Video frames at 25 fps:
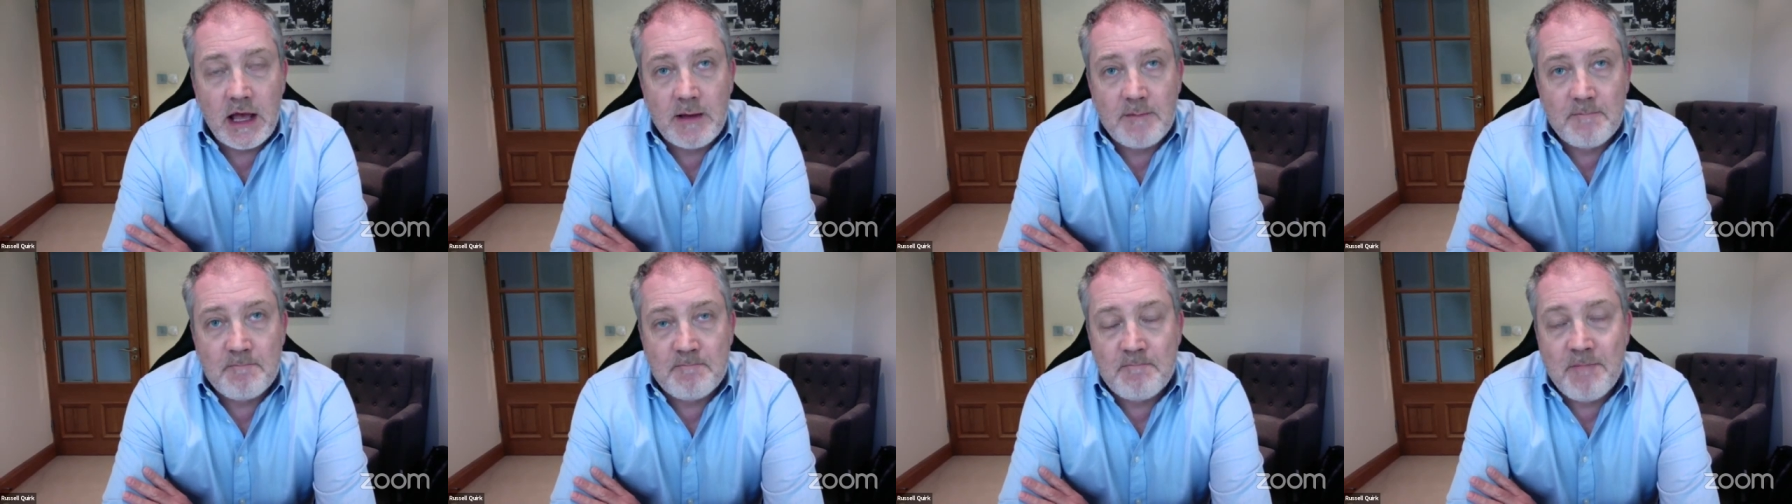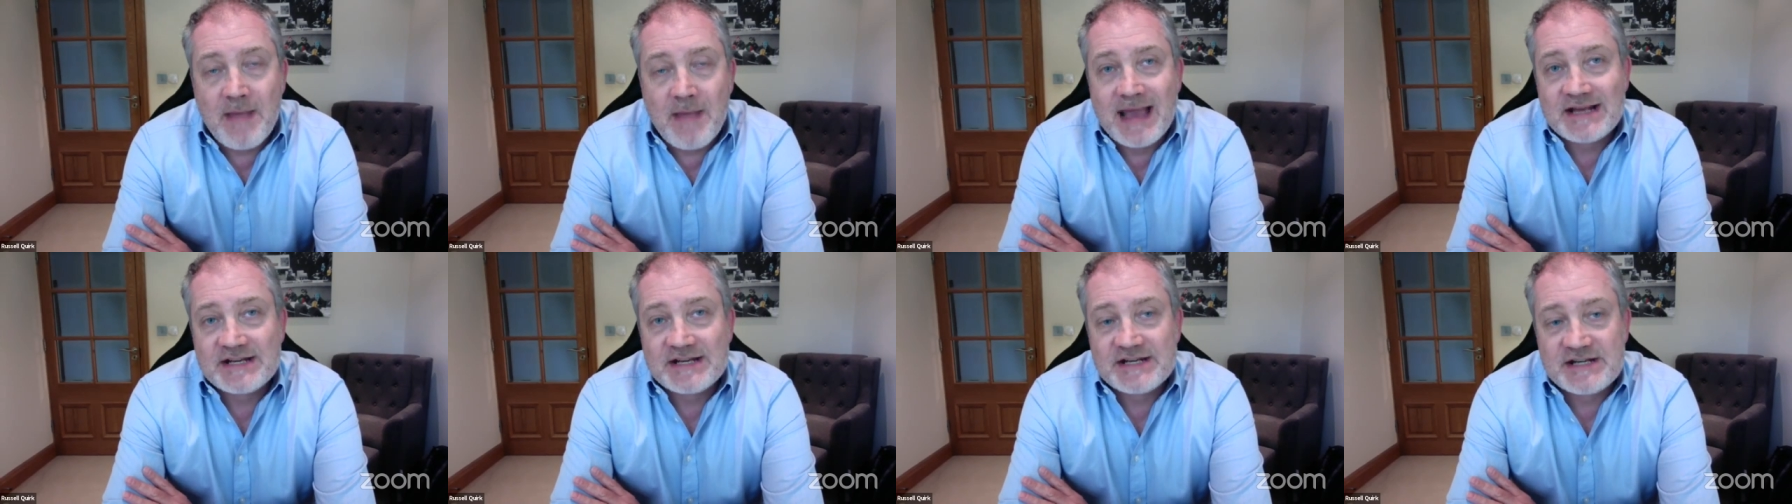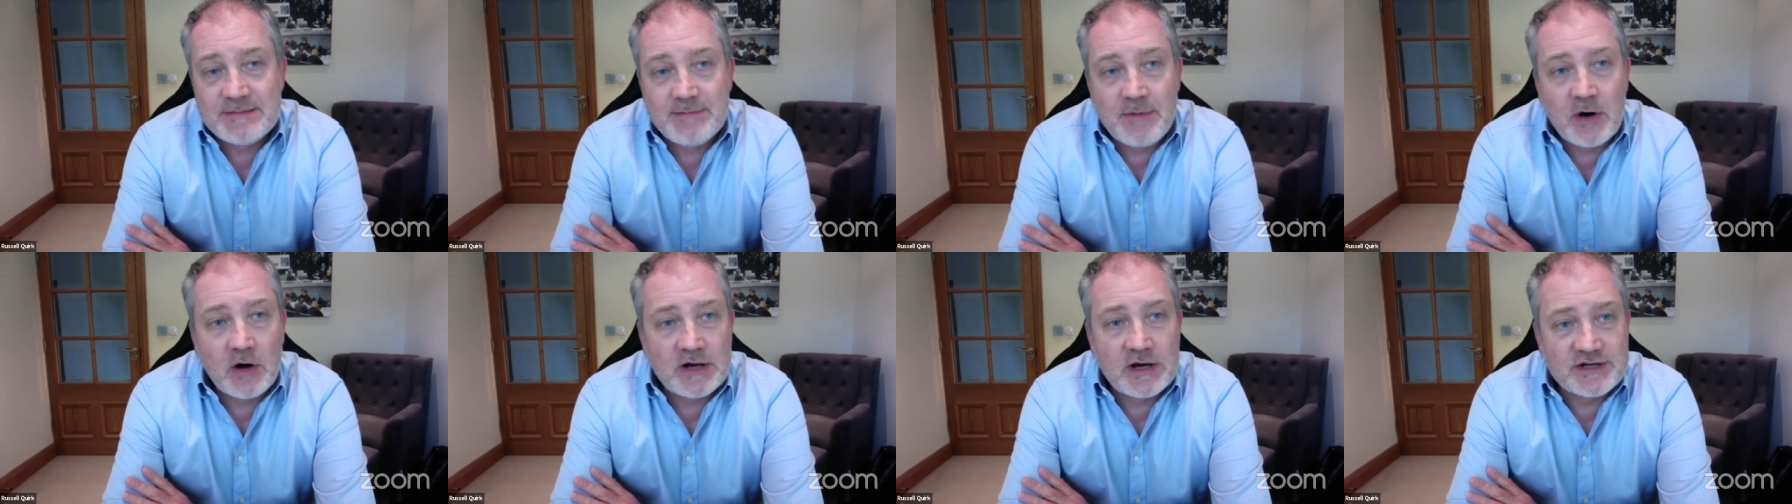
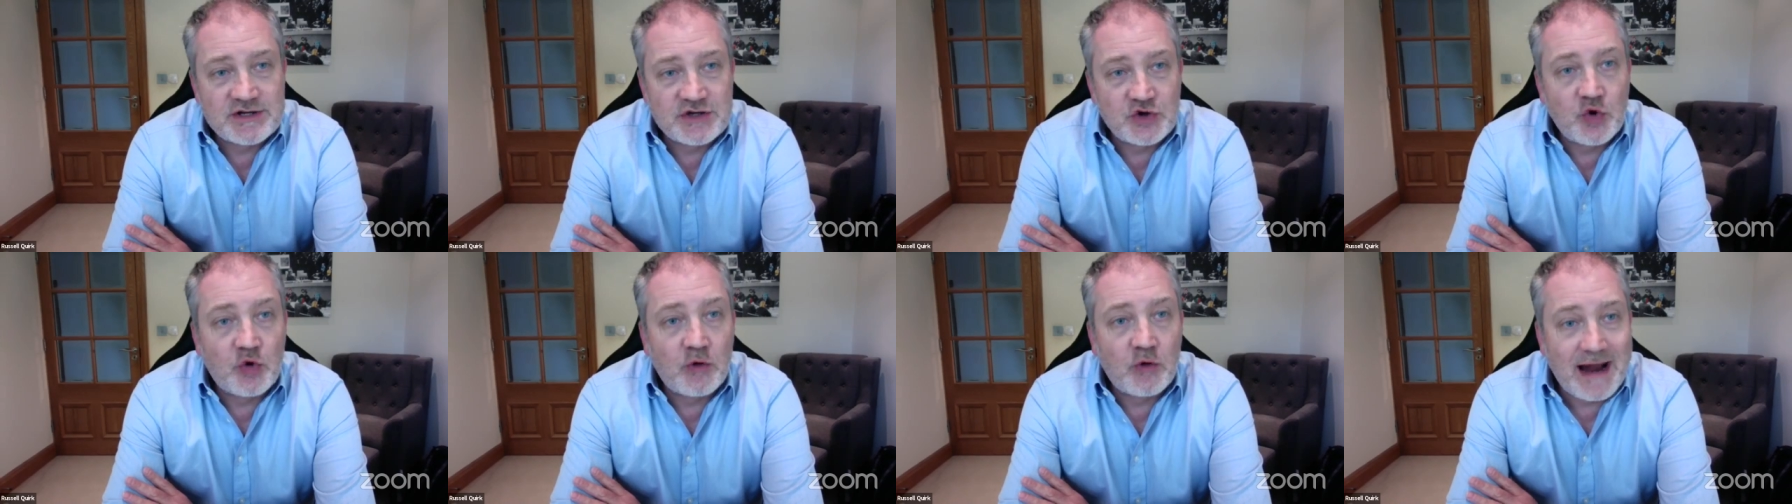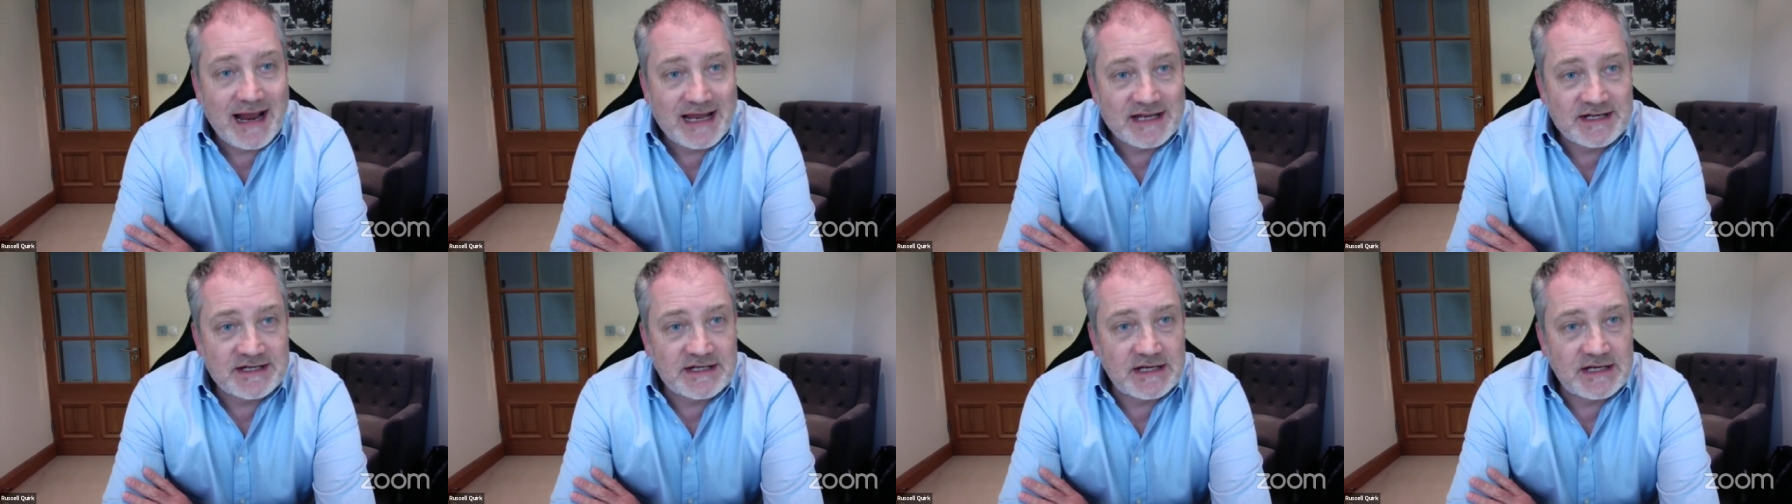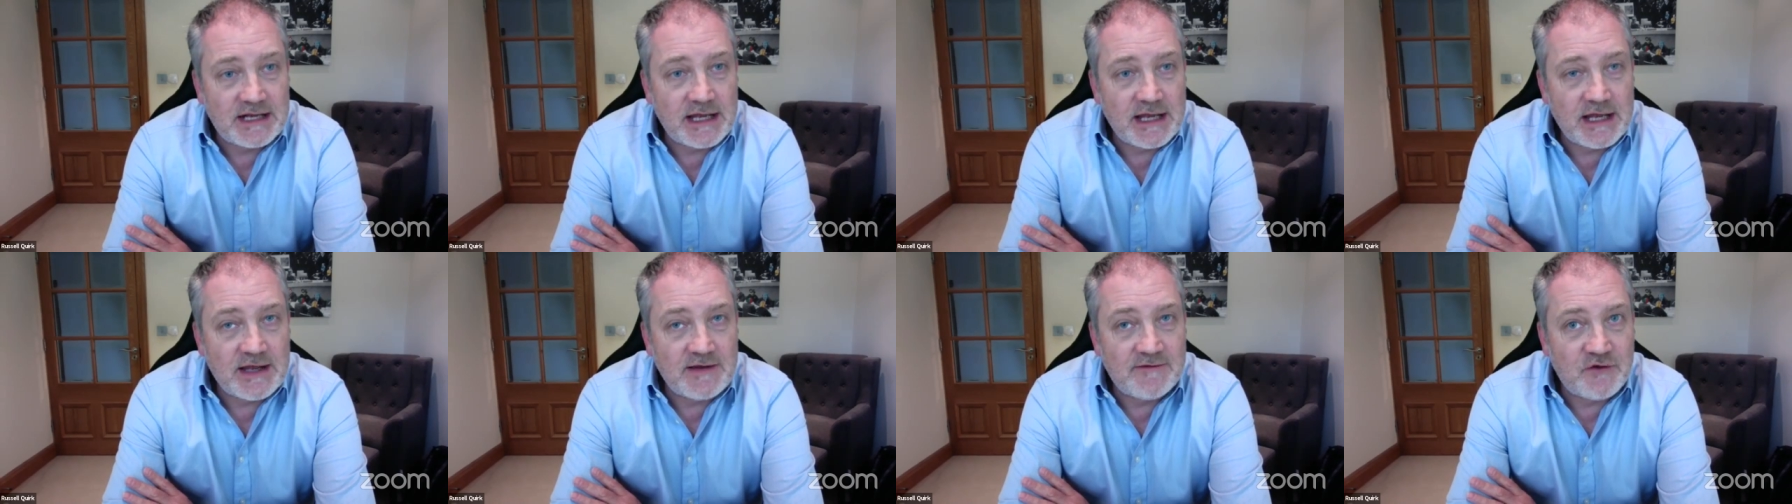maximizing your asset
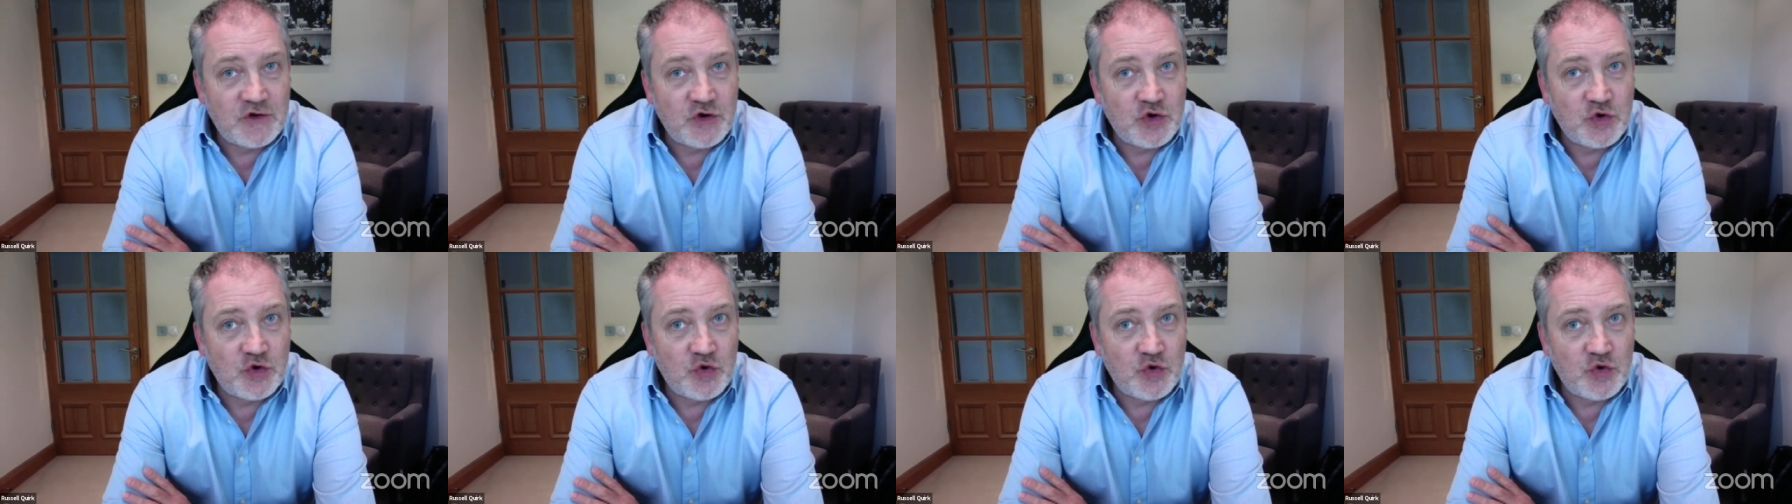if